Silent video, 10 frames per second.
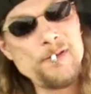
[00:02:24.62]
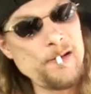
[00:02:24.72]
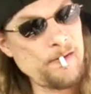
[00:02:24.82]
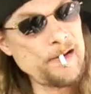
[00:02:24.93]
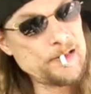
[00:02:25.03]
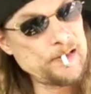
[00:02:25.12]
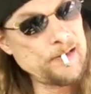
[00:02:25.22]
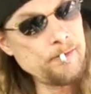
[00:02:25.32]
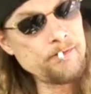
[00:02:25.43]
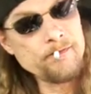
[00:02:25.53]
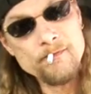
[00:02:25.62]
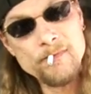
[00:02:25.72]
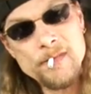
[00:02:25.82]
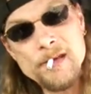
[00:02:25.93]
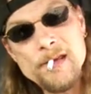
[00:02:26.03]
be arrested,
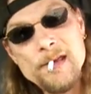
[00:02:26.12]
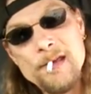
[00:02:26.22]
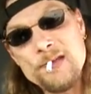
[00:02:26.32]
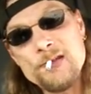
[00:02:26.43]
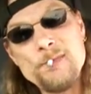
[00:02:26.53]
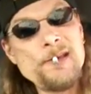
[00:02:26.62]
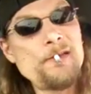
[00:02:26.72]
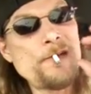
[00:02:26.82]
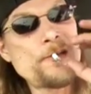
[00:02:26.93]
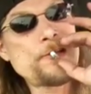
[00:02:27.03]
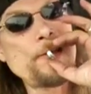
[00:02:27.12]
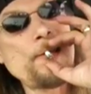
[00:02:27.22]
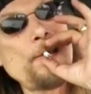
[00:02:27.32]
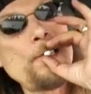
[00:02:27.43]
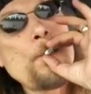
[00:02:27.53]
it should be
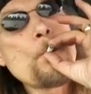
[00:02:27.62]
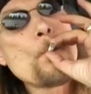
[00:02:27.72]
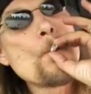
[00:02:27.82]
investigated,